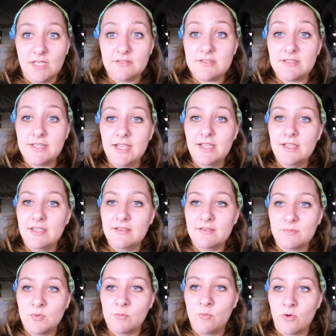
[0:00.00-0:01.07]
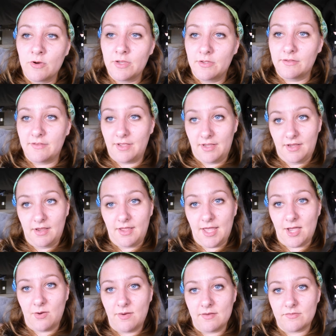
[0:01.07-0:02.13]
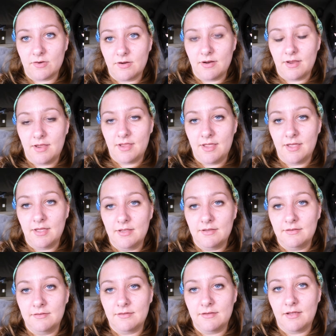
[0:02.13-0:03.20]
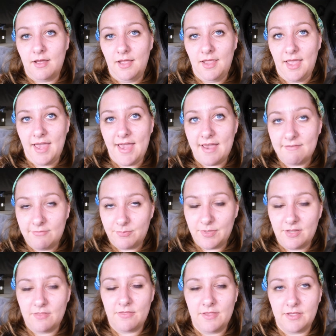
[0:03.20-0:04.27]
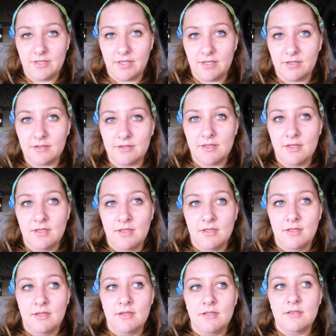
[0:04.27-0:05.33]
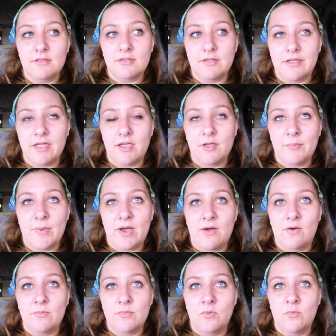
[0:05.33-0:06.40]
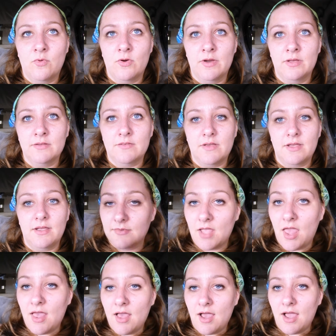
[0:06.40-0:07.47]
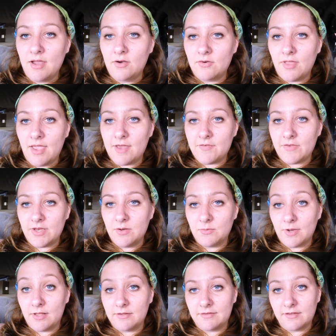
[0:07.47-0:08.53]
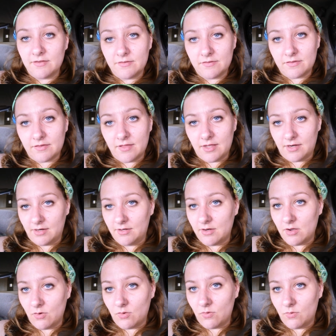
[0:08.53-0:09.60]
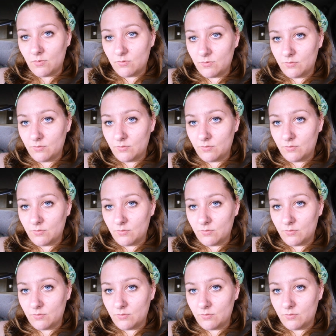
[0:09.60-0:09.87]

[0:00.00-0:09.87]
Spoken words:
Today is Memorial Day, however, and I have been thinking about Memorial Day. I don't have any relatives that I know